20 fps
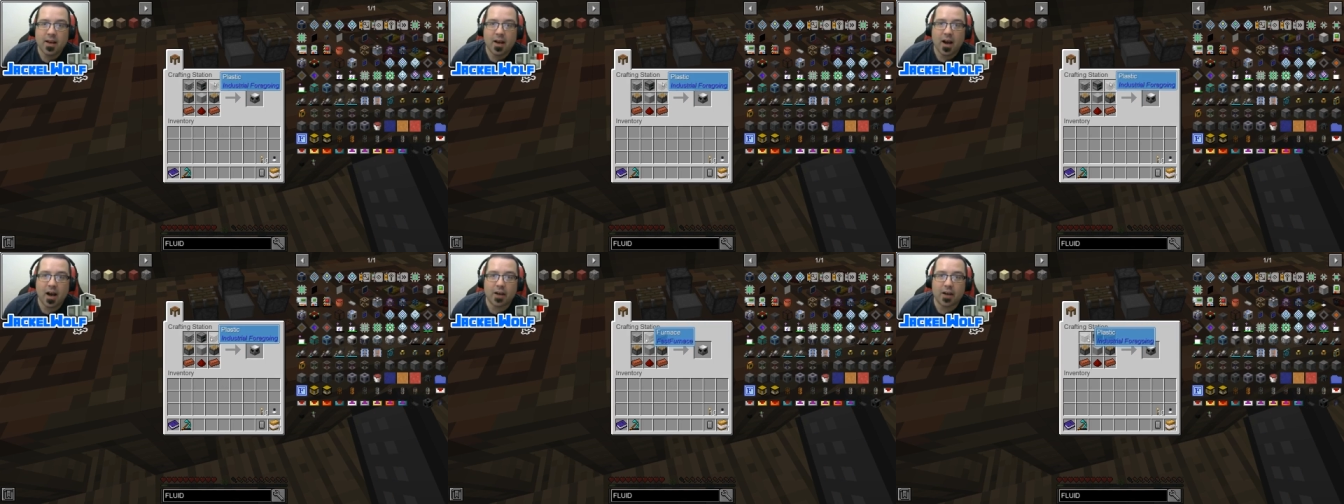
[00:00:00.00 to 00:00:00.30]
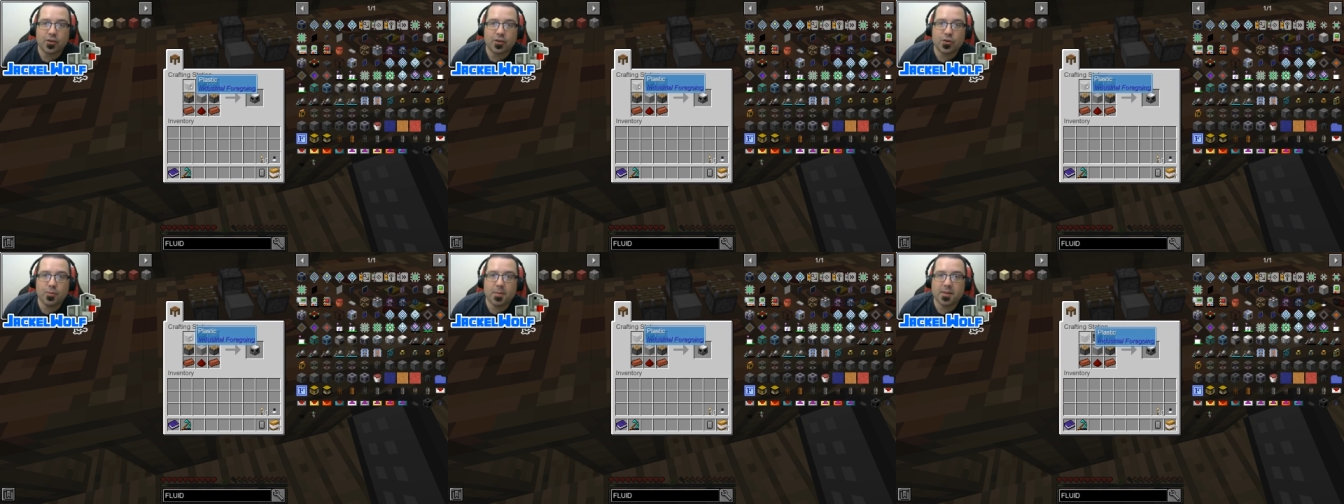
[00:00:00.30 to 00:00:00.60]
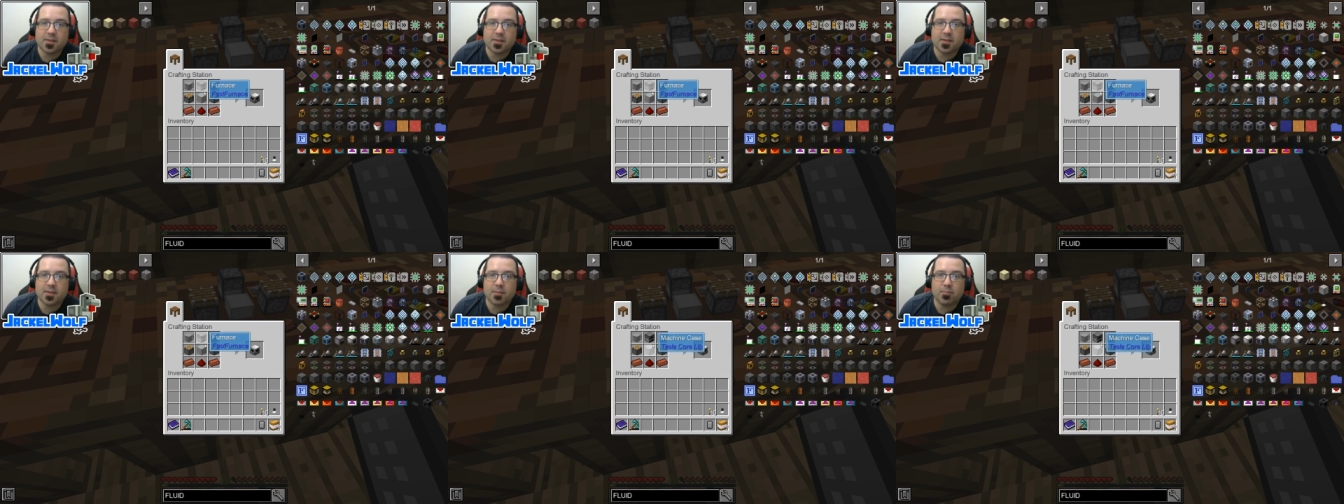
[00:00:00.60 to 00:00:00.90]
uh, two
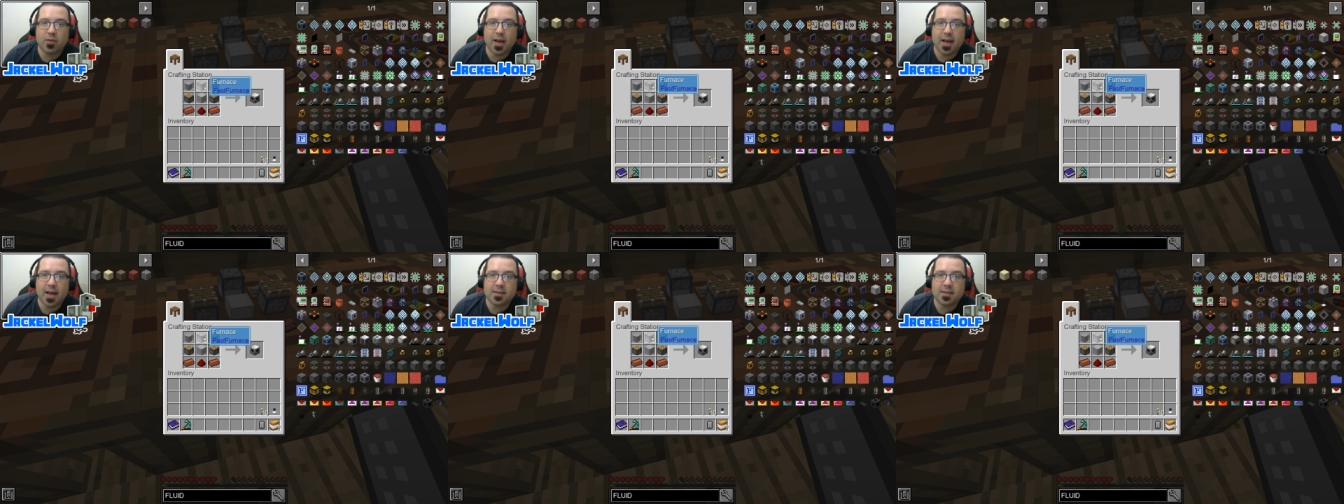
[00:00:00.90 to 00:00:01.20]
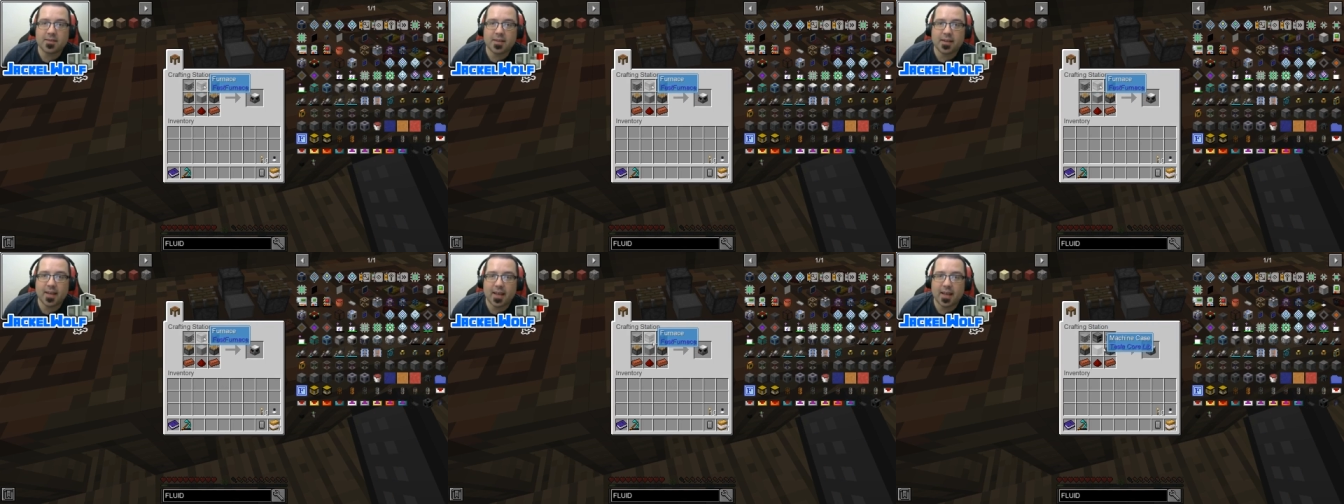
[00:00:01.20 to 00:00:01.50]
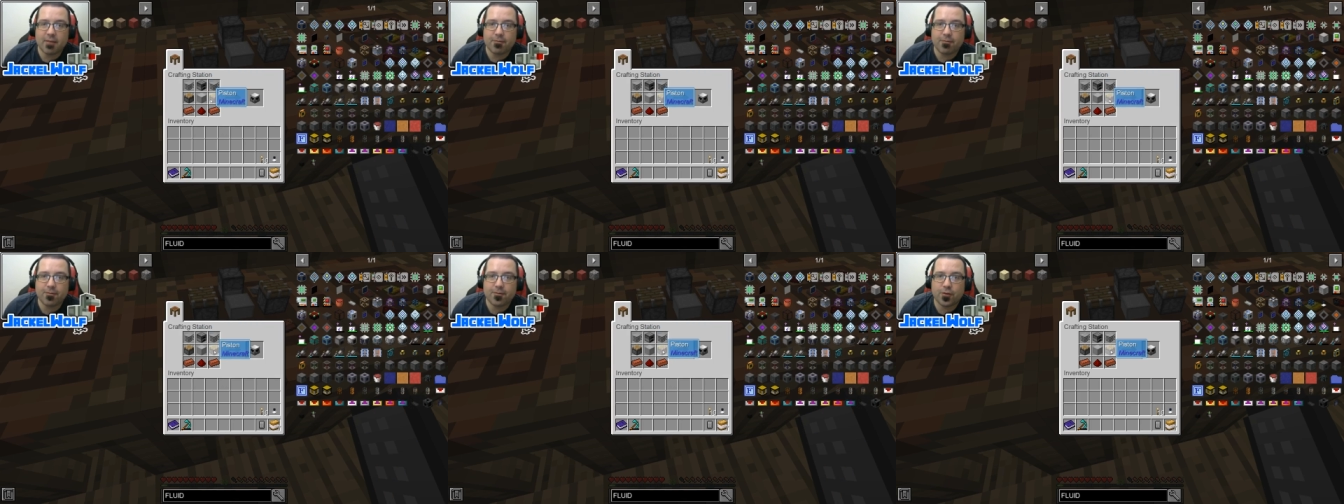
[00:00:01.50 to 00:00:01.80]
pieces of plastic,
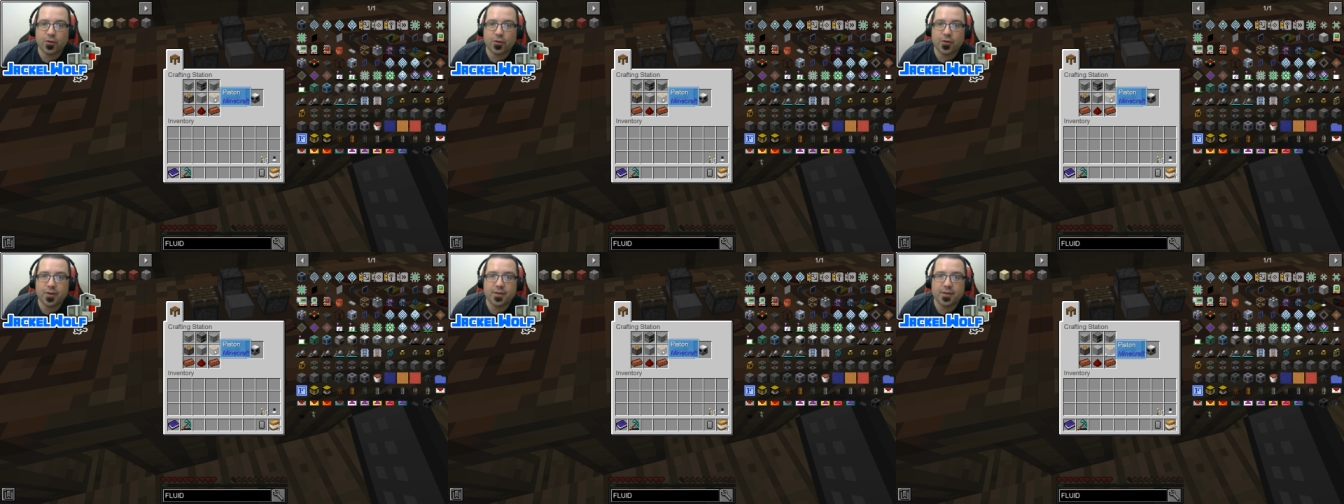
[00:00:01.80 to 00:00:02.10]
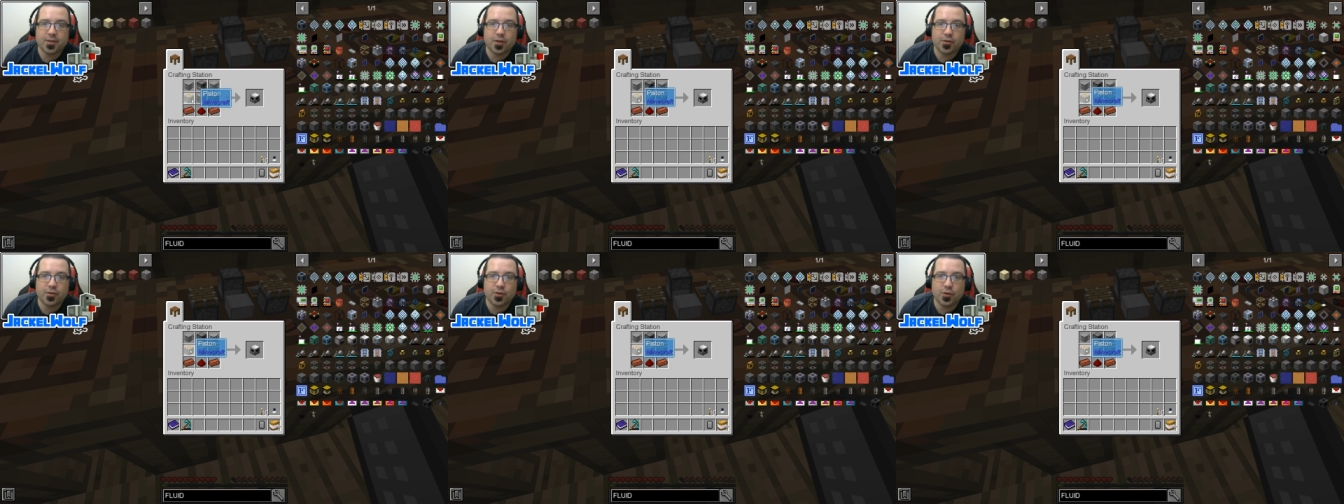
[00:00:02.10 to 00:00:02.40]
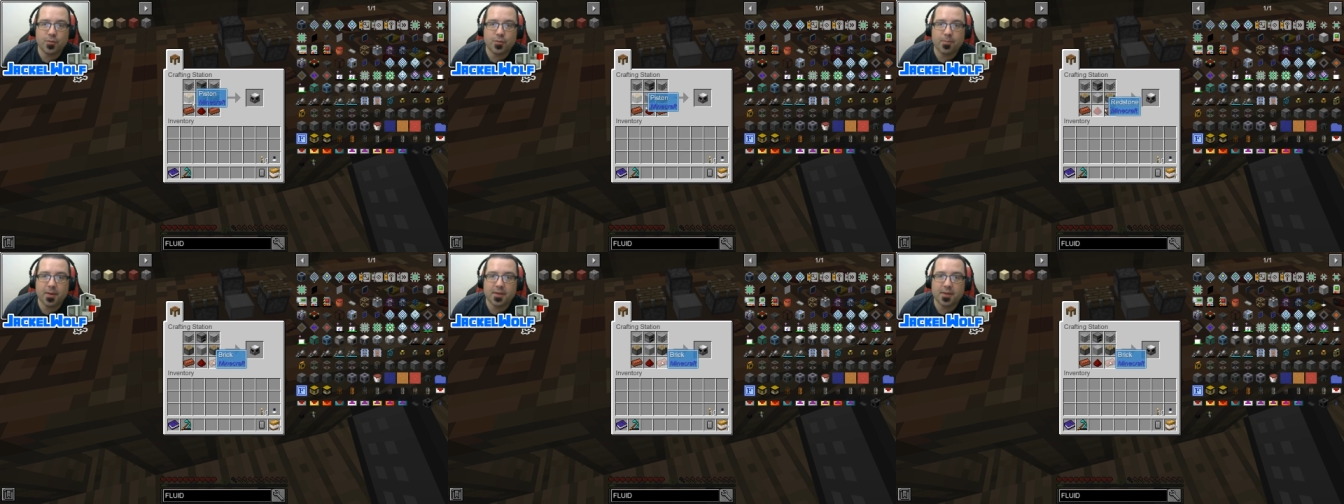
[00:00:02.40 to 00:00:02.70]
a furnace,
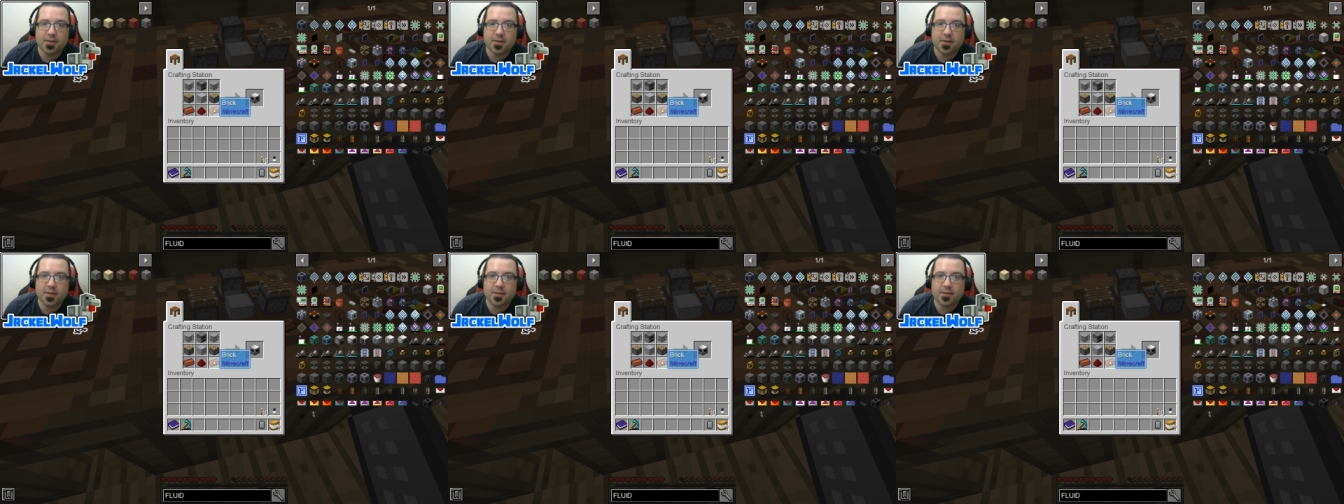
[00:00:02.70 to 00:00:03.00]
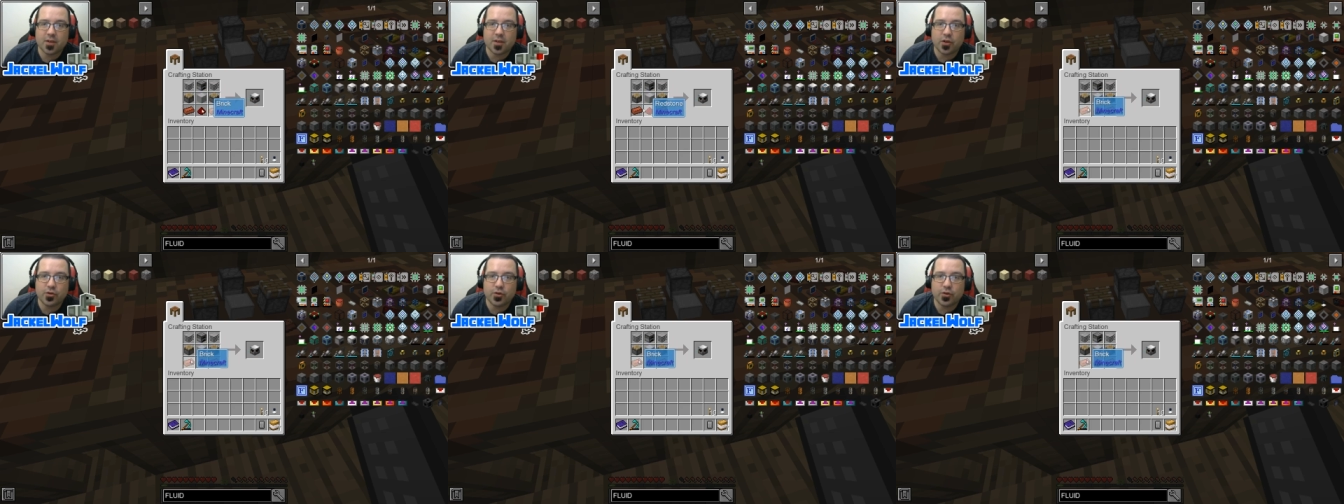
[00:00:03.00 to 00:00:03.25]
two pistons,